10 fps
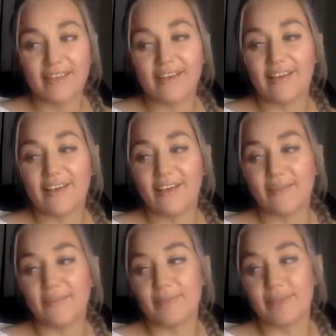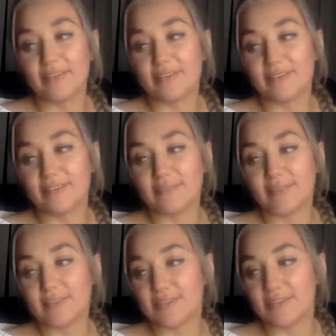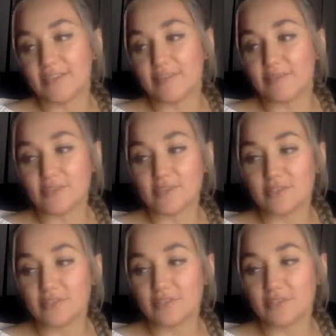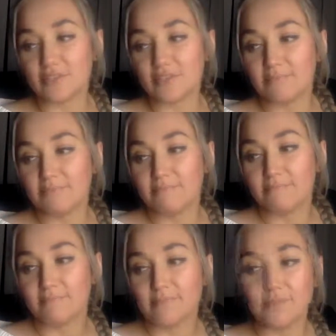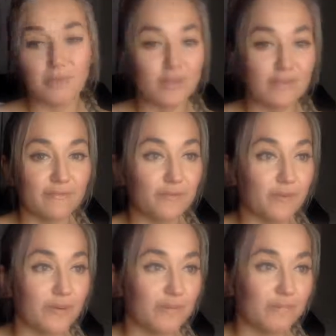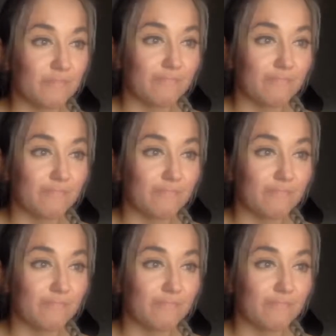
And basically, I'm just doing it for